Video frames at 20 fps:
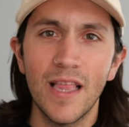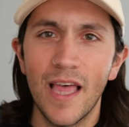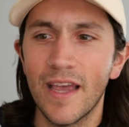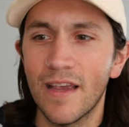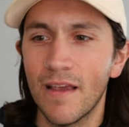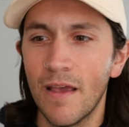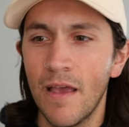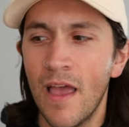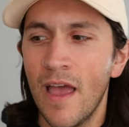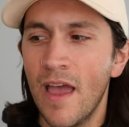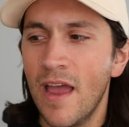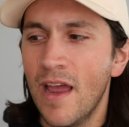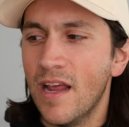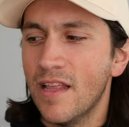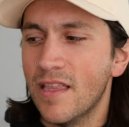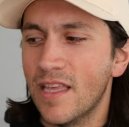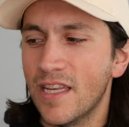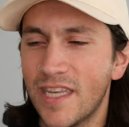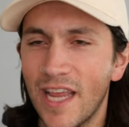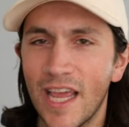Like
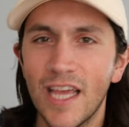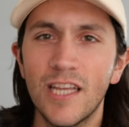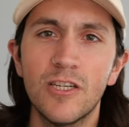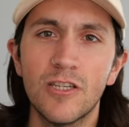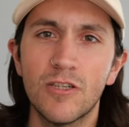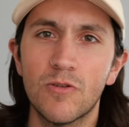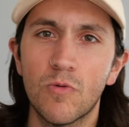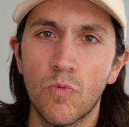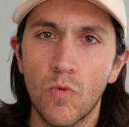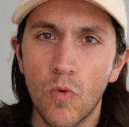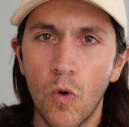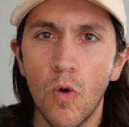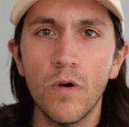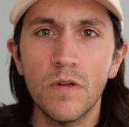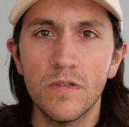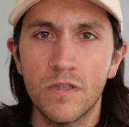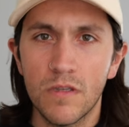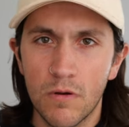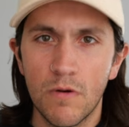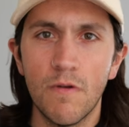the day just
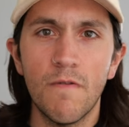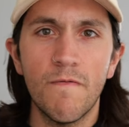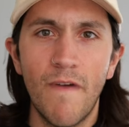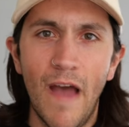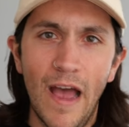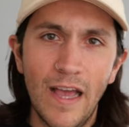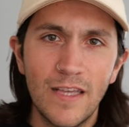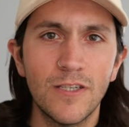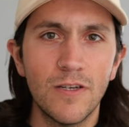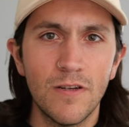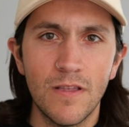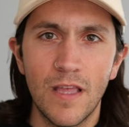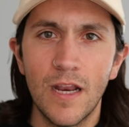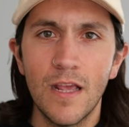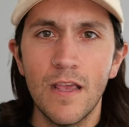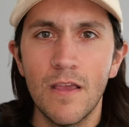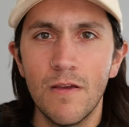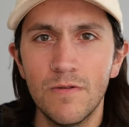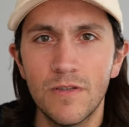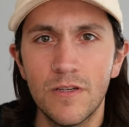rolls through faster than
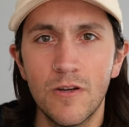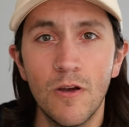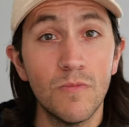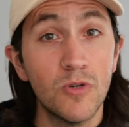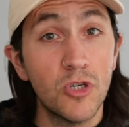it used to.